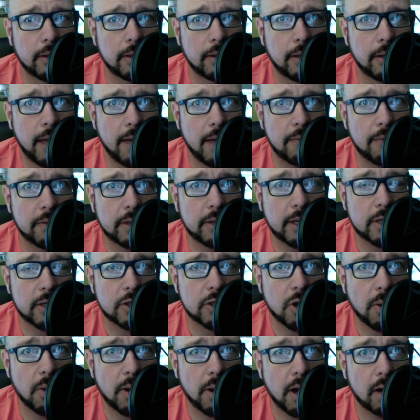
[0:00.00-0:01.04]
everything is
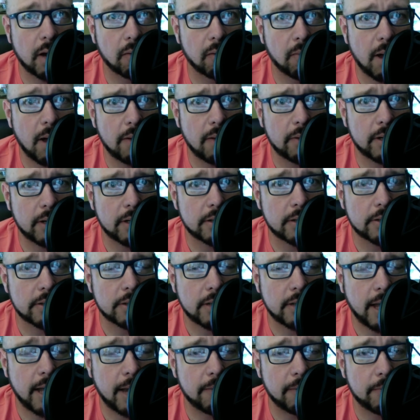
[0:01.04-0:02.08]
going on around us
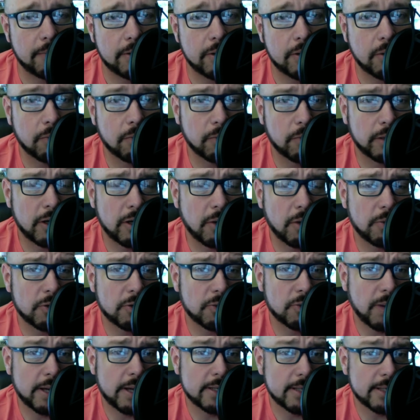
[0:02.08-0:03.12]
and we don't really know
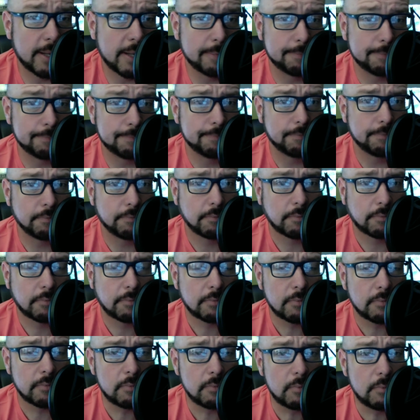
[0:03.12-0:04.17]
which way is up.
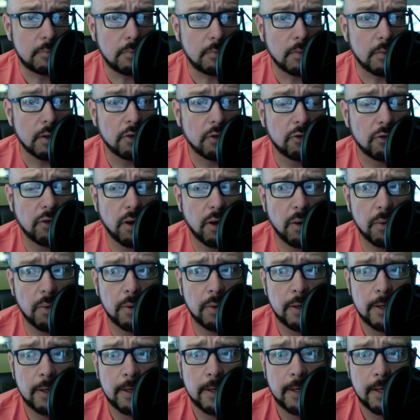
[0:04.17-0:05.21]
So
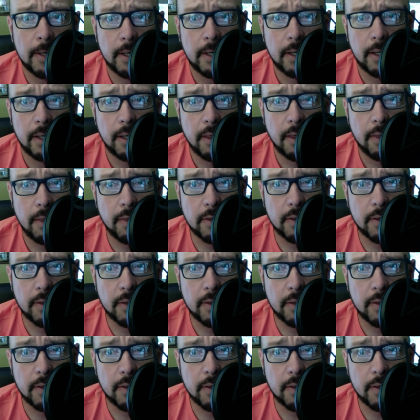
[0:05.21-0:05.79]
the